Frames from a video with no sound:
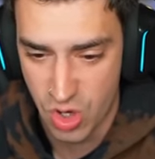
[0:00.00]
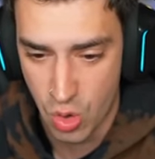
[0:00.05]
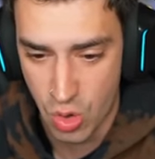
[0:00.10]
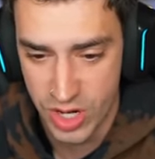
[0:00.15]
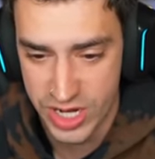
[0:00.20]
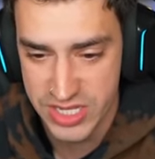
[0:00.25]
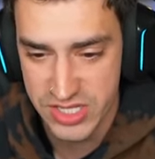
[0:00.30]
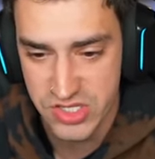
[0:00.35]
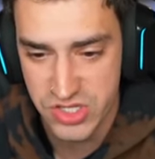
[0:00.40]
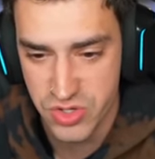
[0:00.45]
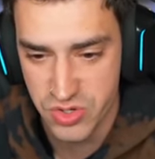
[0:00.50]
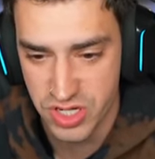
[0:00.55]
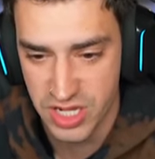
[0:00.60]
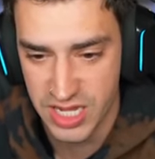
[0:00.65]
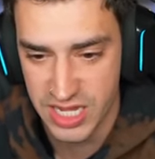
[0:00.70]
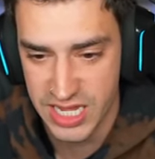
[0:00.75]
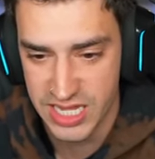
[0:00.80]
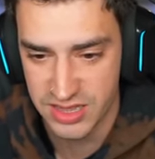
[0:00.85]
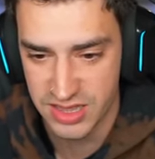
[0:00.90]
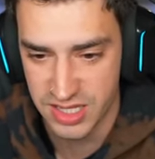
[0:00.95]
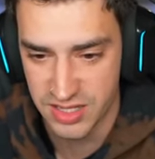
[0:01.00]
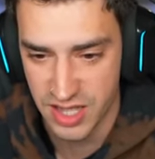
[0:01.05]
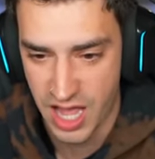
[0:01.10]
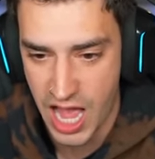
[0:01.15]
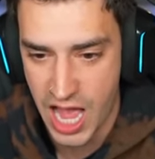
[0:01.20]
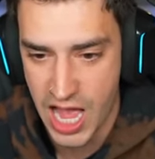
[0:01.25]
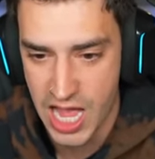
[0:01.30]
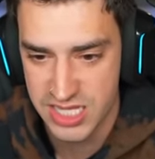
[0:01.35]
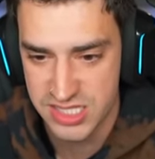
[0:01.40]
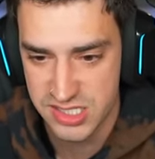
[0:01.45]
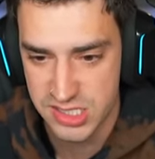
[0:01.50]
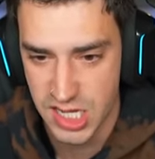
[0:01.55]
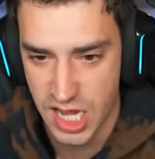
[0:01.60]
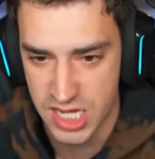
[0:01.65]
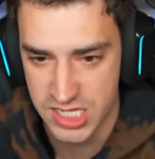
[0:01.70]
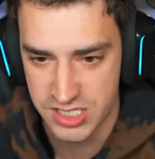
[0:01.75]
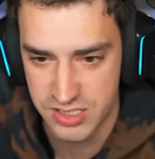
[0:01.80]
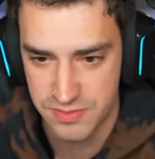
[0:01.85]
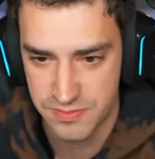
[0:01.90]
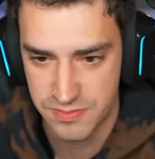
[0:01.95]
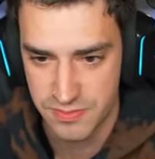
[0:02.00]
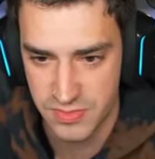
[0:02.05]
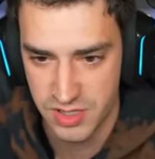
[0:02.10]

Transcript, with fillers: coins, you can get the hot sauce